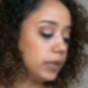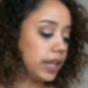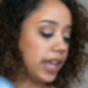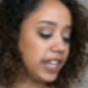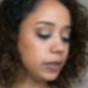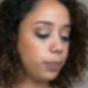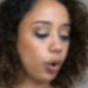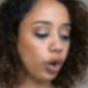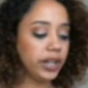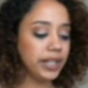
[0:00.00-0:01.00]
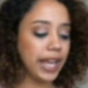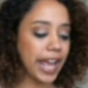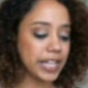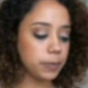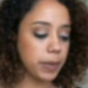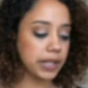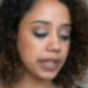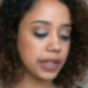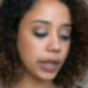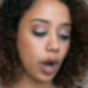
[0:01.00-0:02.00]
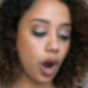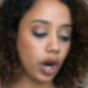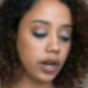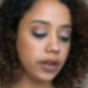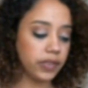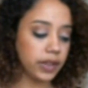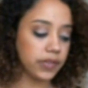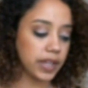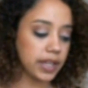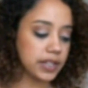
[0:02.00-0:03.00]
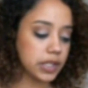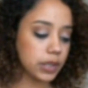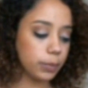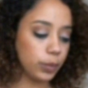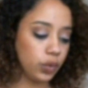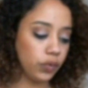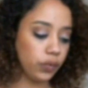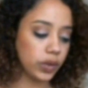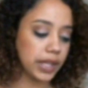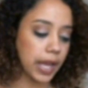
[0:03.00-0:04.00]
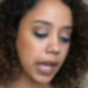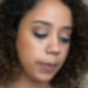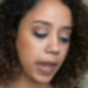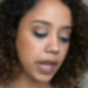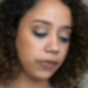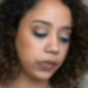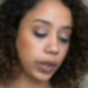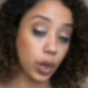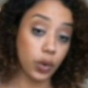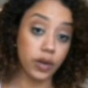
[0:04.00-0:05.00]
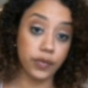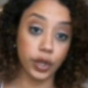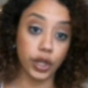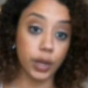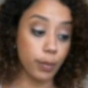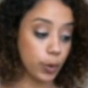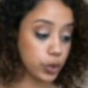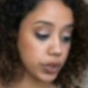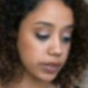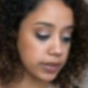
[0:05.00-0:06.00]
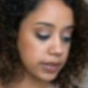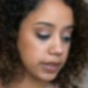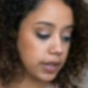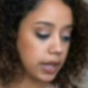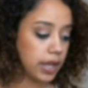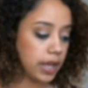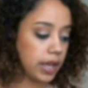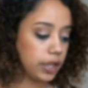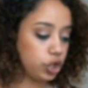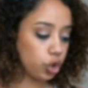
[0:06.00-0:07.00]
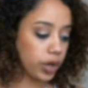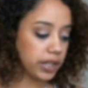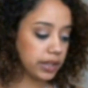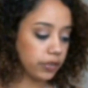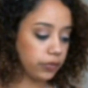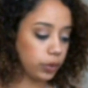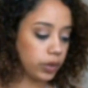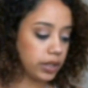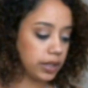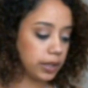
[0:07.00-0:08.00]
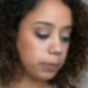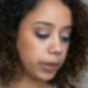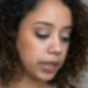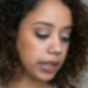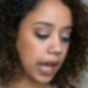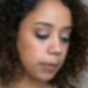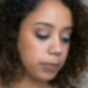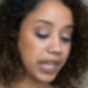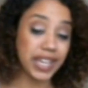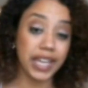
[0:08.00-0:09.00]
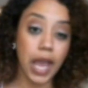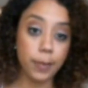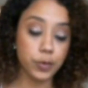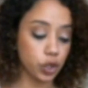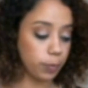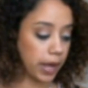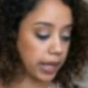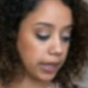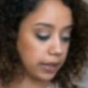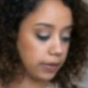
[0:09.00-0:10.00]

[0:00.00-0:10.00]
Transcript: an important aspect in the art of living is to move with the ebb and flow of your emotions, joining their fluidity but not being captured by it.